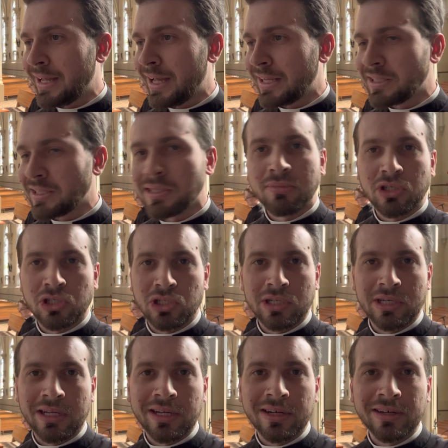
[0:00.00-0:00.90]

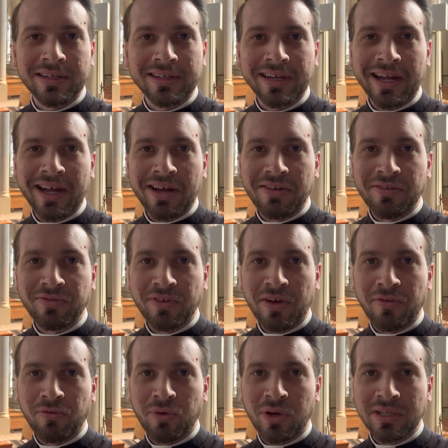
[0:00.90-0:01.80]
exhibition here
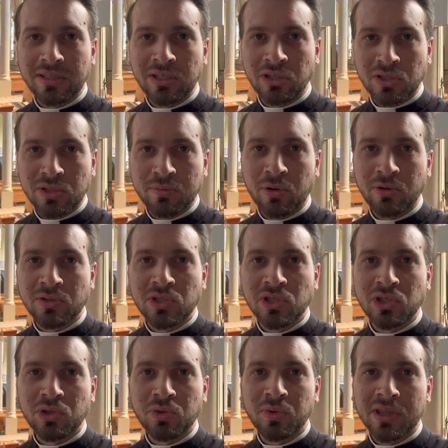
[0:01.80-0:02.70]
of what you're supposed to
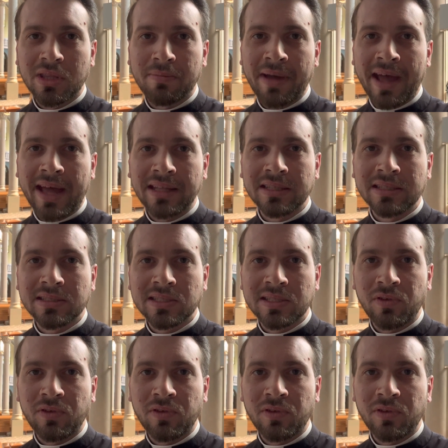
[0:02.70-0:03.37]
do with the patens.